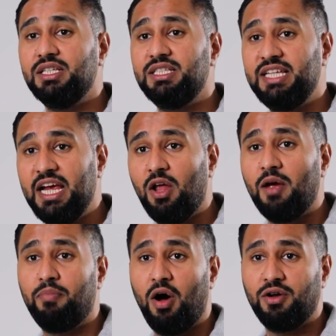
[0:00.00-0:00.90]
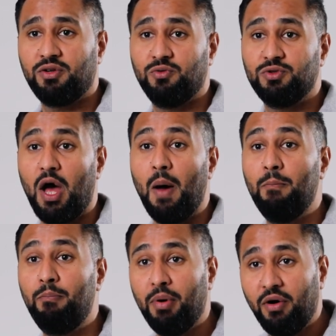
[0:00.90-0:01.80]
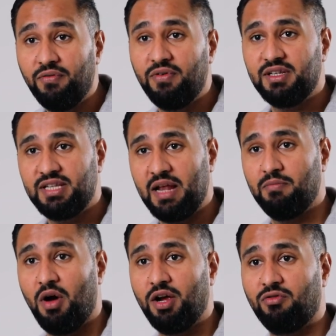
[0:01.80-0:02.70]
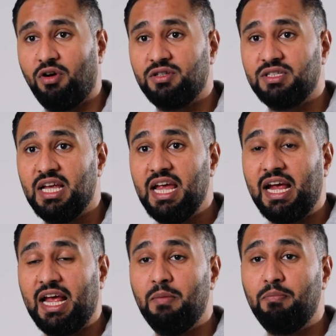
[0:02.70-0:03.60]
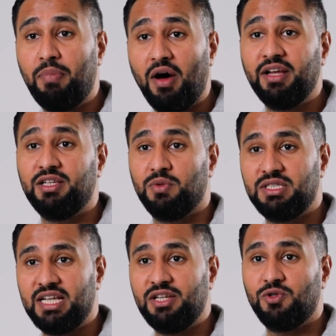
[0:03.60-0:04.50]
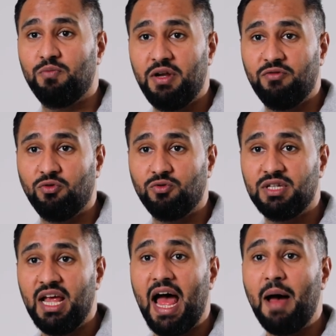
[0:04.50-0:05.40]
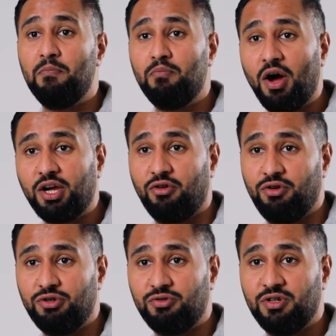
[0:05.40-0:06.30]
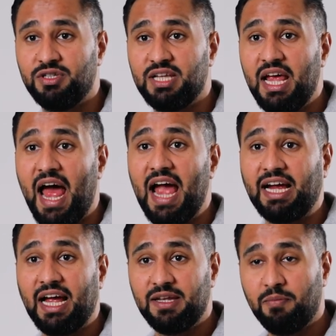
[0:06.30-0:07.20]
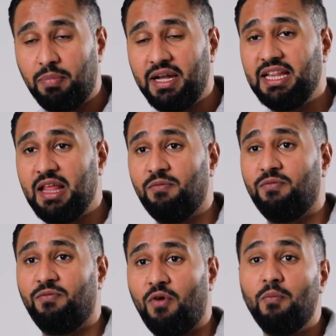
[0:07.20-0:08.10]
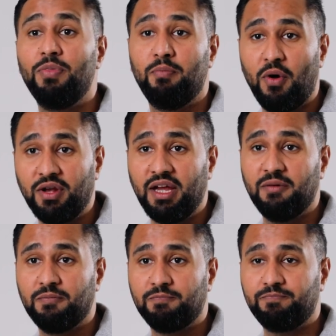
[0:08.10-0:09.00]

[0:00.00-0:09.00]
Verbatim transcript: Zeolite particles above 10 microns can bind to essential minerals and micronutrients and can deplete them from the body.